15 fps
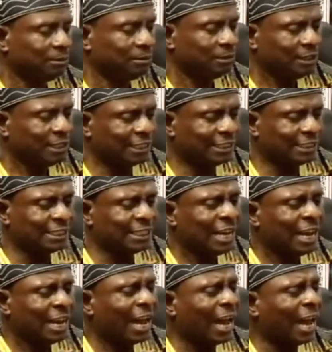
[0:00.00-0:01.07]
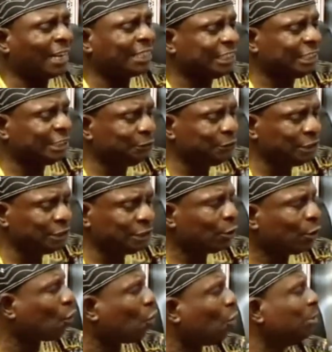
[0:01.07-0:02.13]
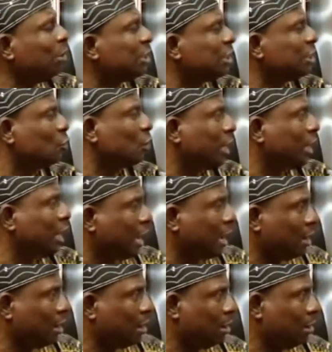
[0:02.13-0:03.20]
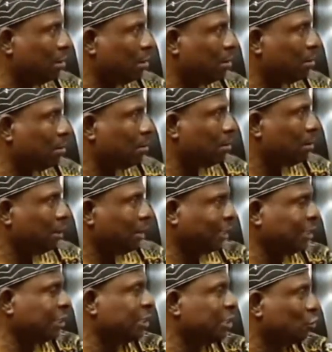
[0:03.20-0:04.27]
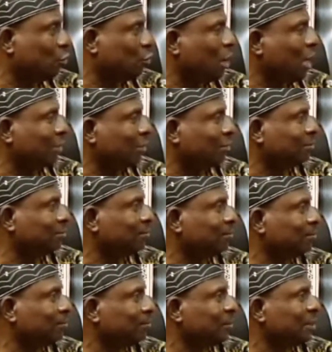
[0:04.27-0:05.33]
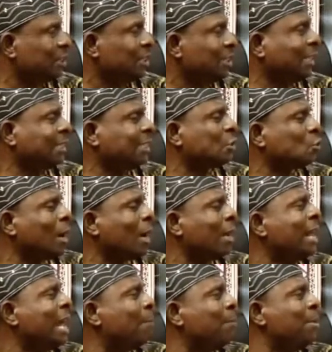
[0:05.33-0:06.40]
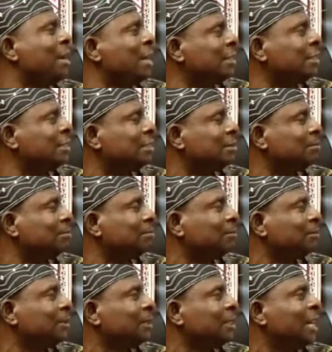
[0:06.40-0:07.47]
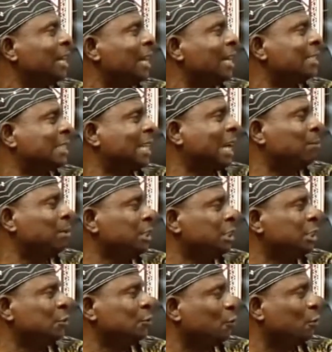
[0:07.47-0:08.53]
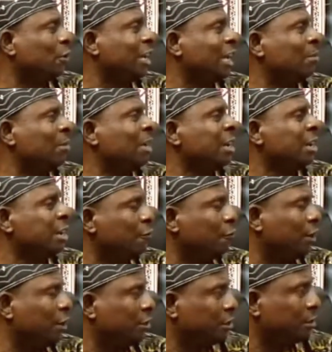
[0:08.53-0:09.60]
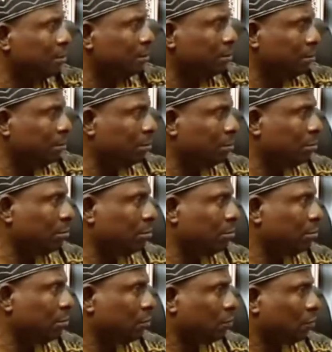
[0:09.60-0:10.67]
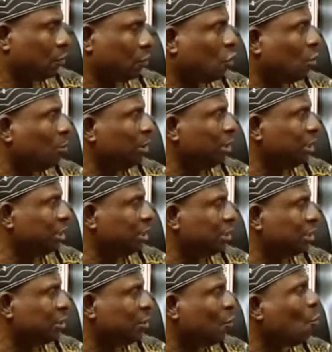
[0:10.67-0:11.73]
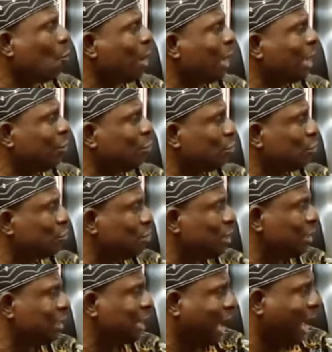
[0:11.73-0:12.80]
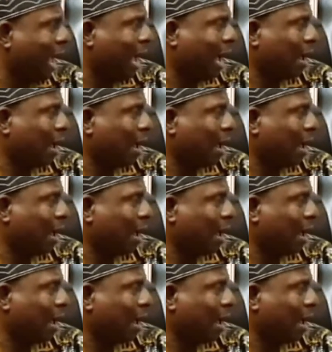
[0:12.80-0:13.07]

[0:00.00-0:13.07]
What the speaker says: That is achieving community together. That is the slogan. That is why their parents establish for them in different communities where those students are.